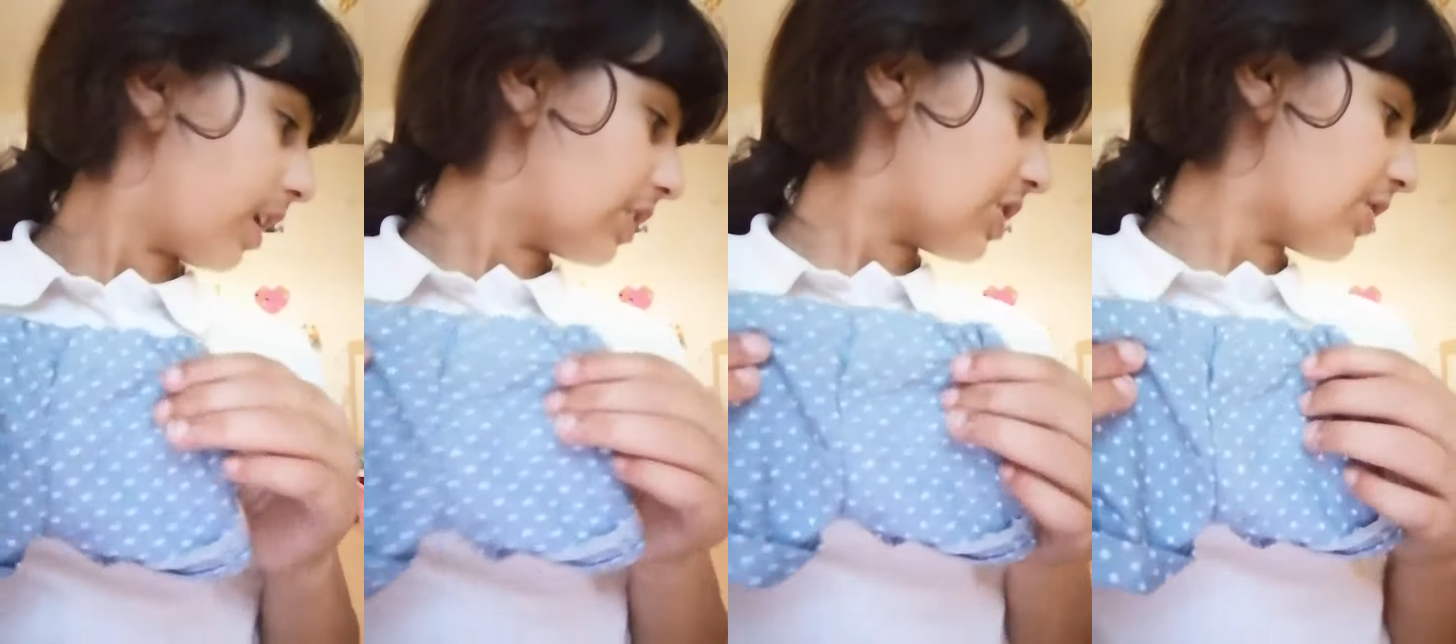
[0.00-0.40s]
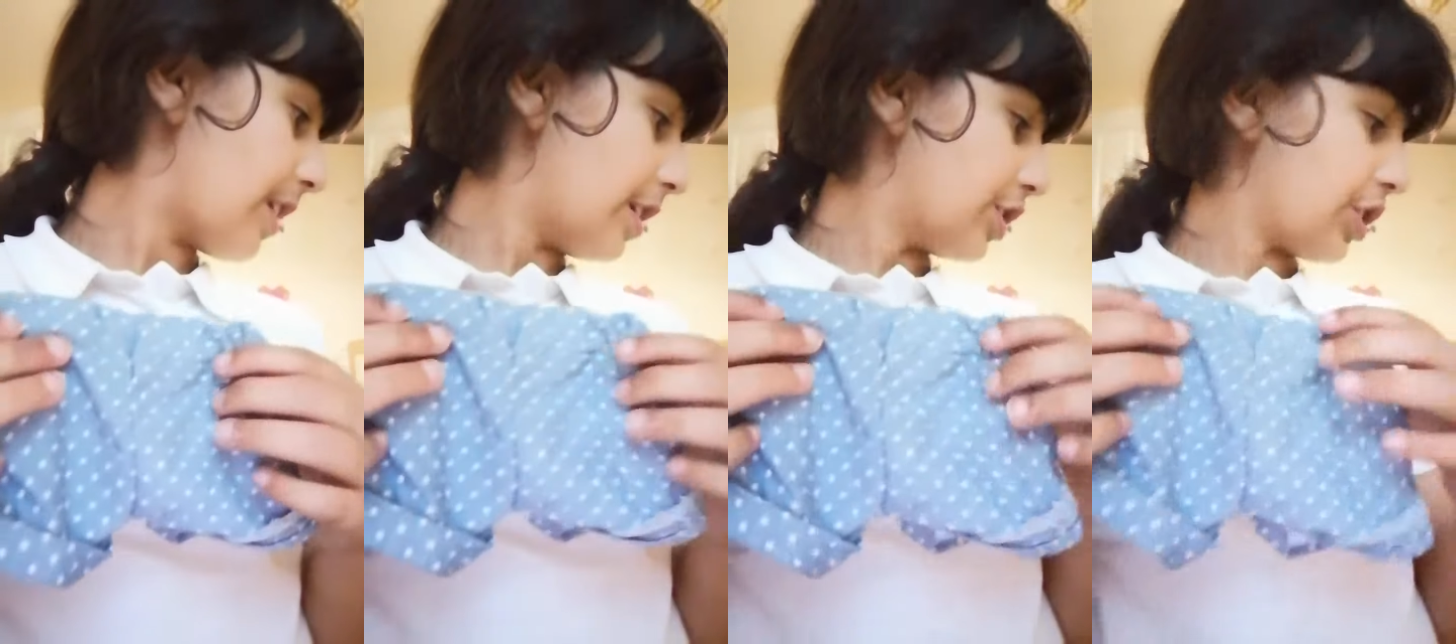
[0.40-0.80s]
our
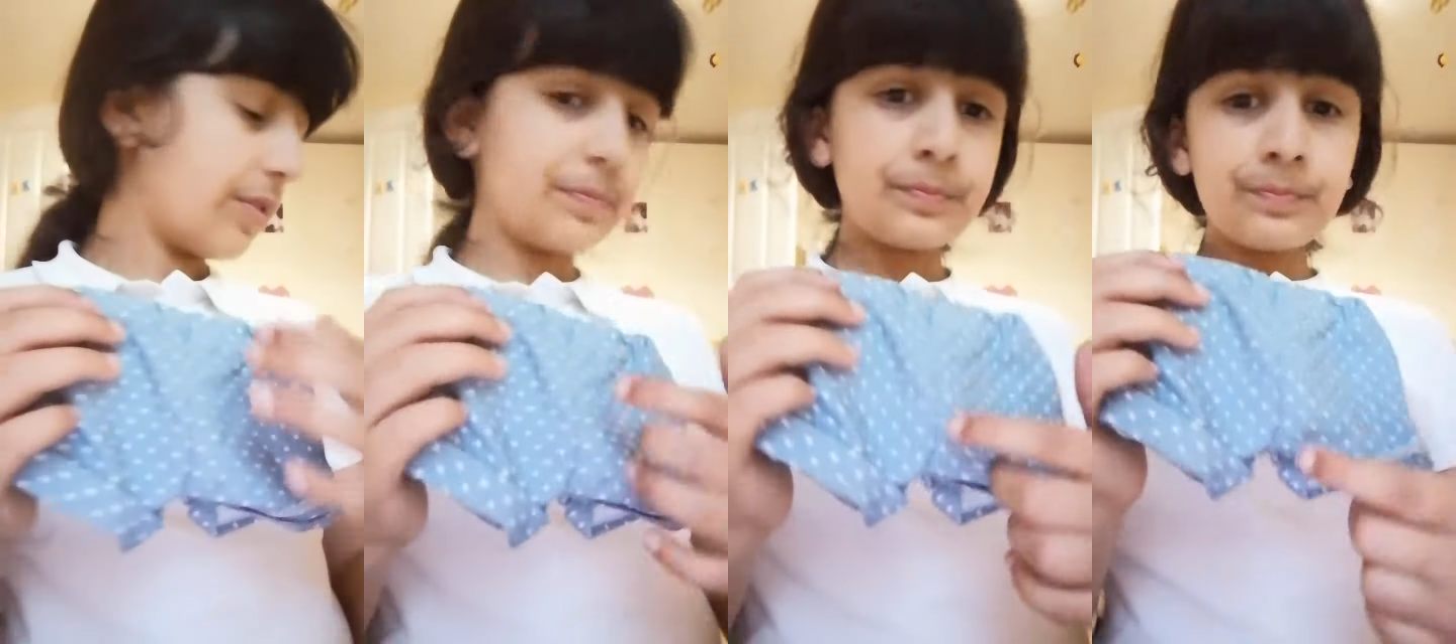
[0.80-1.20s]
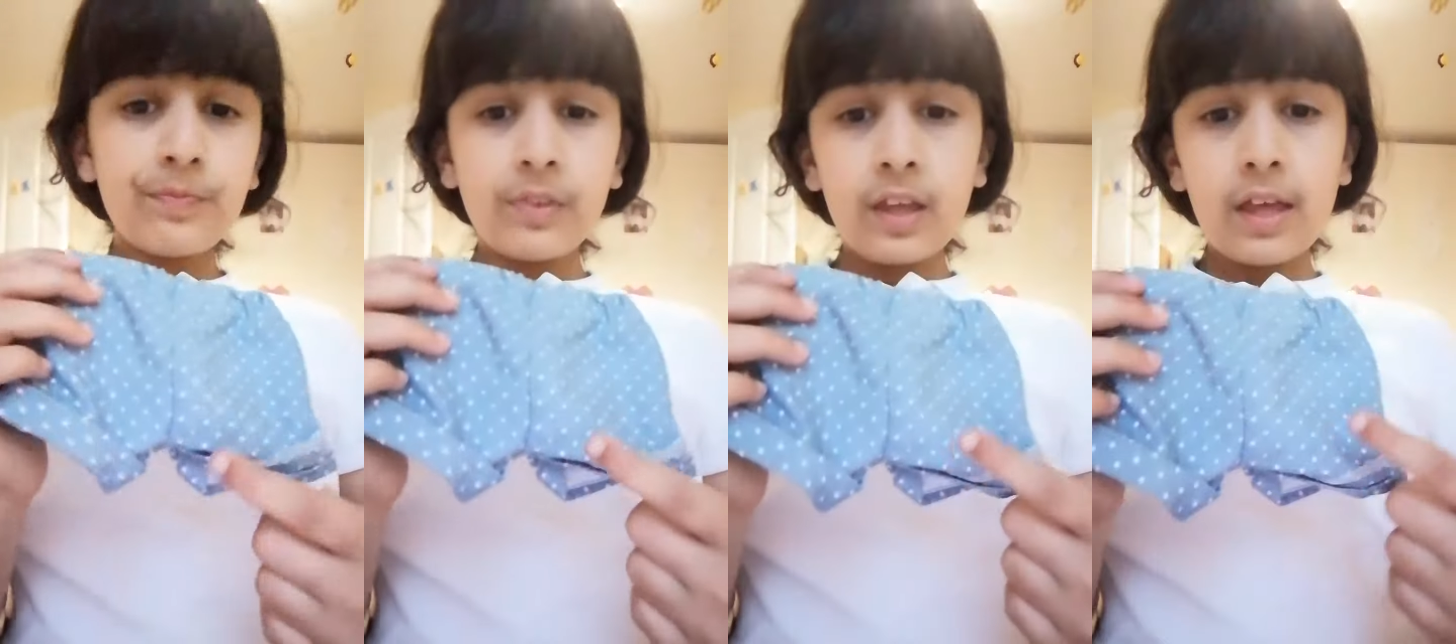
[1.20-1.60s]
generation,
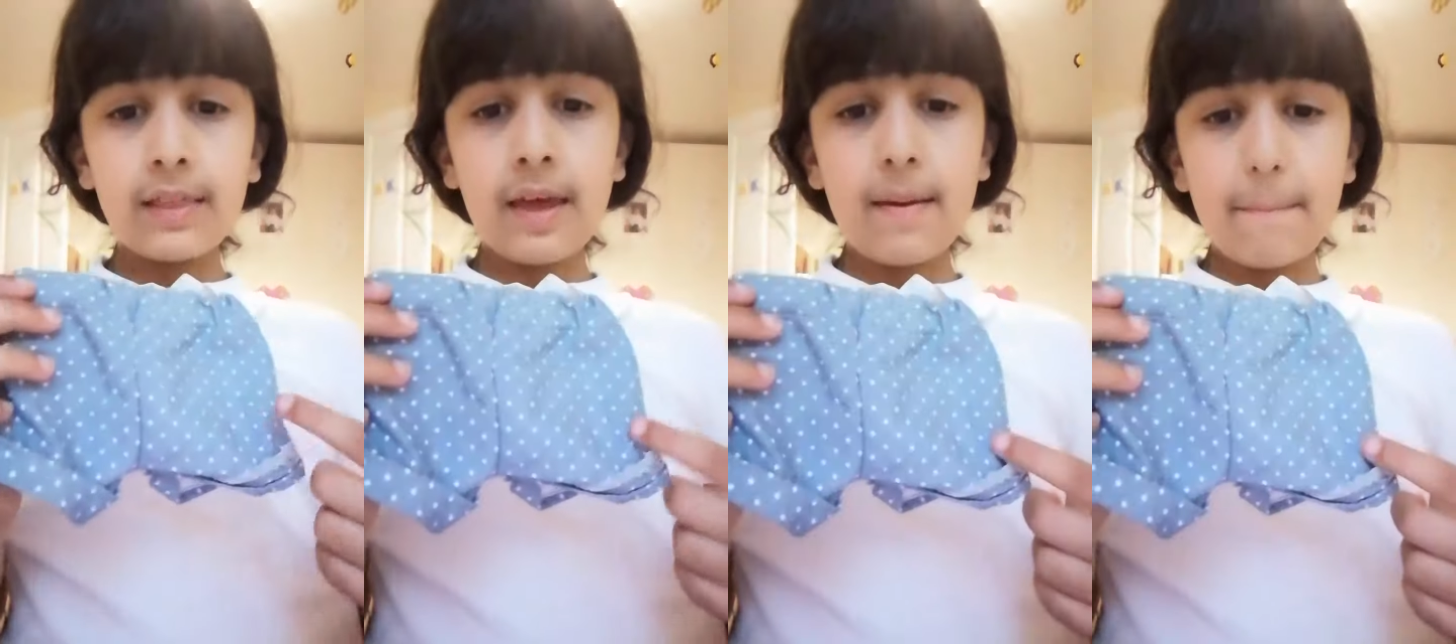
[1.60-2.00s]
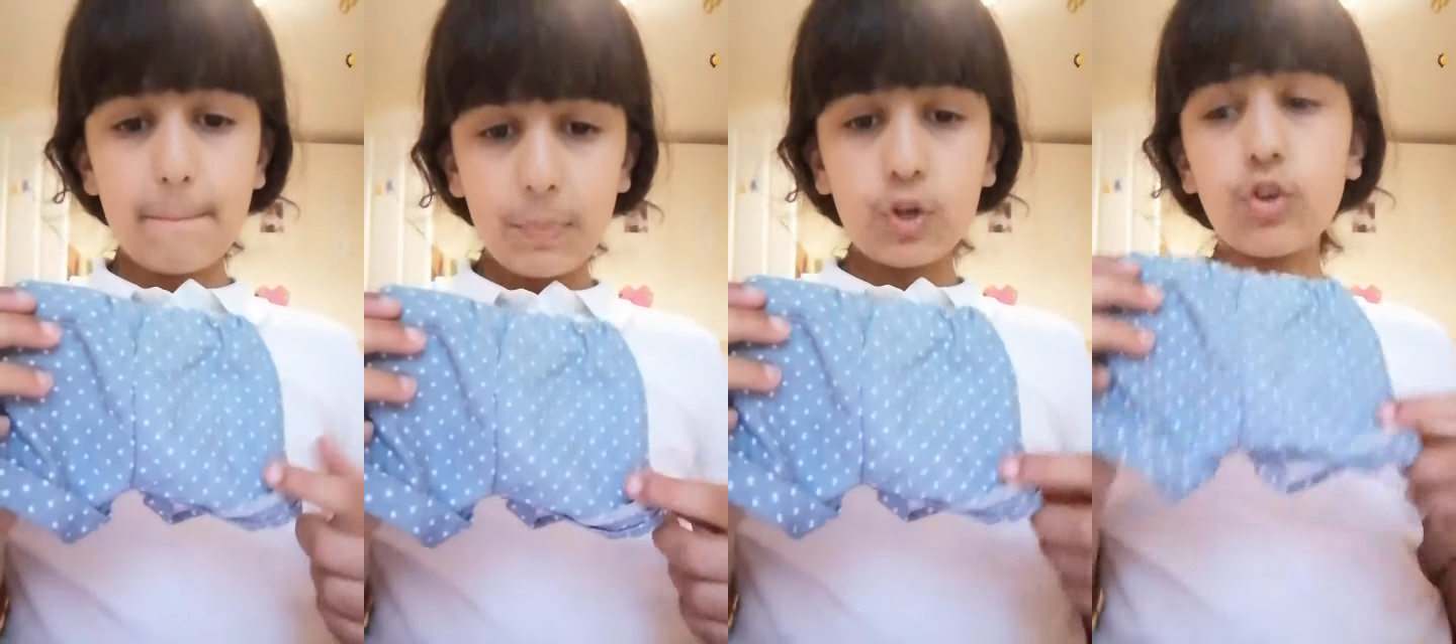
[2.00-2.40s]
and they're
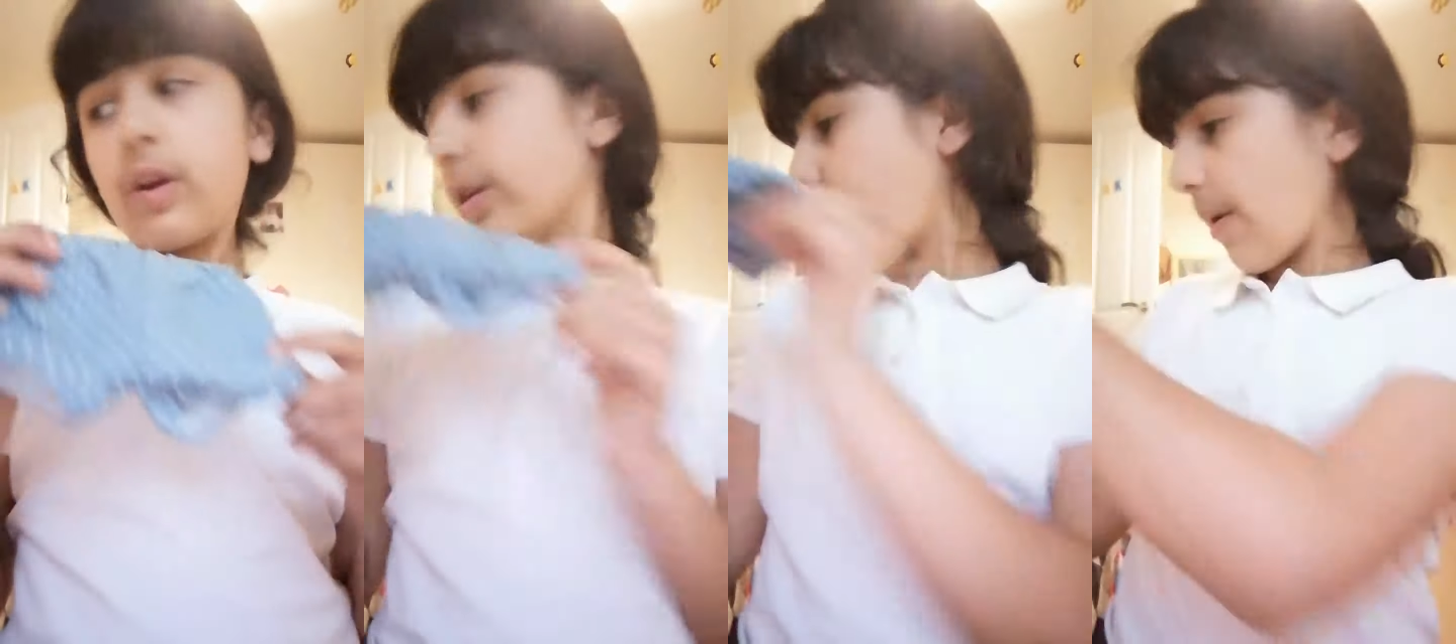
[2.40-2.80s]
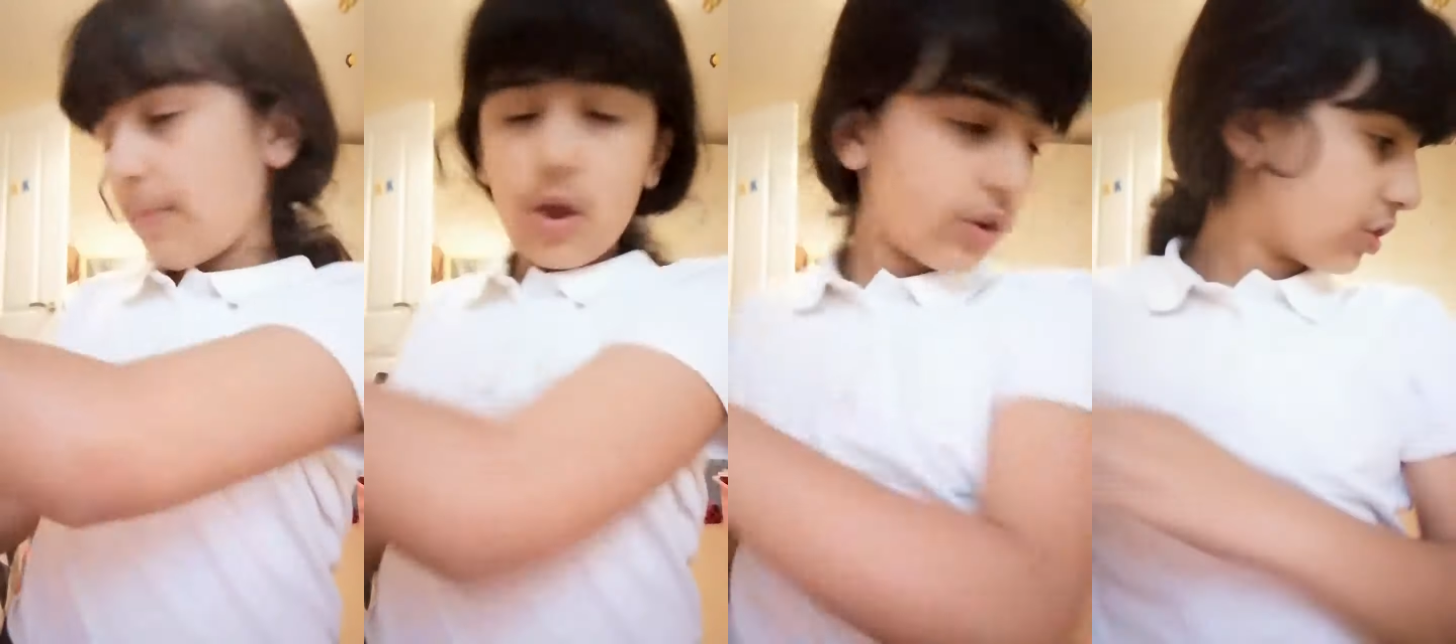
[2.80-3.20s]
blue and no
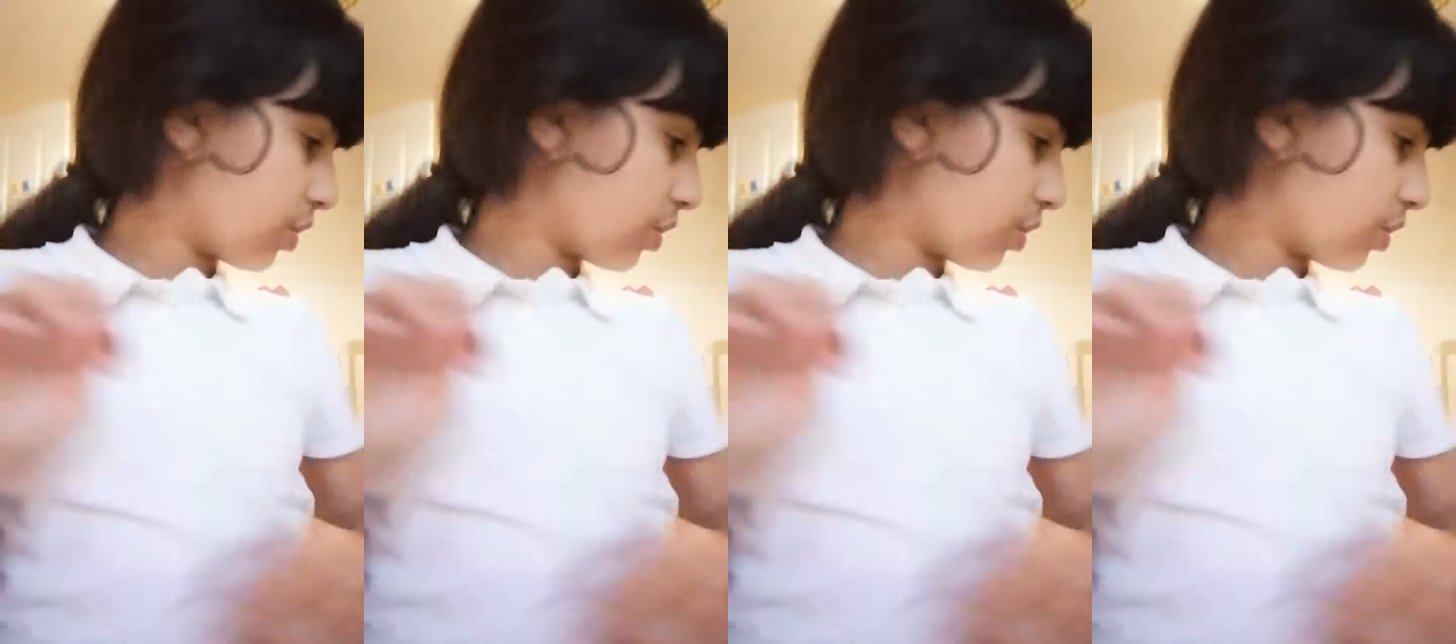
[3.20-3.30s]
white polka way.